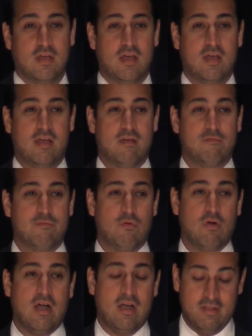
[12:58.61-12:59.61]
uh,
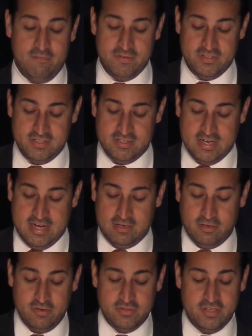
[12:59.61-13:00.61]
for our infants and
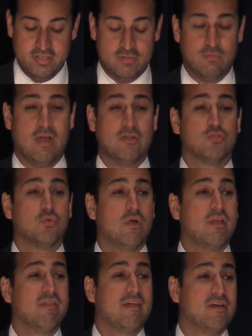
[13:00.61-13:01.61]
toddlers is around
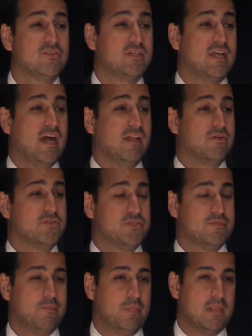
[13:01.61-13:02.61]

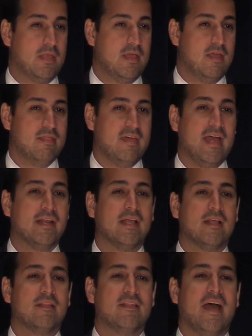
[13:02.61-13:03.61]
$20,000.
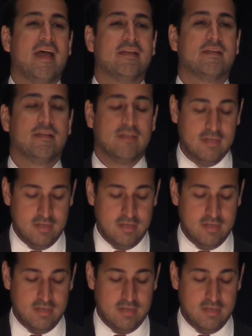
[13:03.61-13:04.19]
That, that